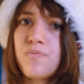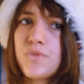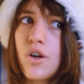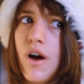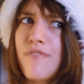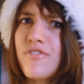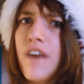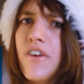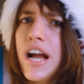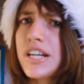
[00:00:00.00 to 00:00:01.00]
so I've
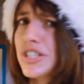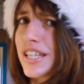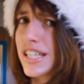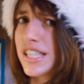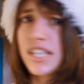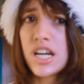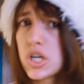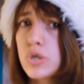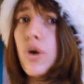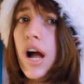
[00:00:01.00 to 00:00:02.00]
never actually
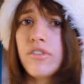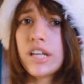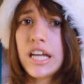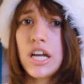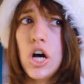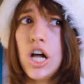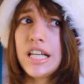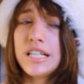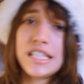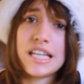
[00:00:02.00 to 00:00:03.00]
considered traveling at all.
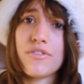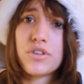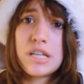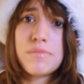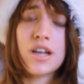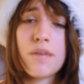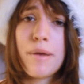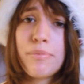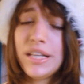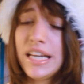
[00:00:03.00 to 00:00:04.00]
It's never really been on
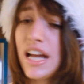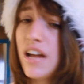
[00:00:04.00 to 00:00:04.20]
my plate.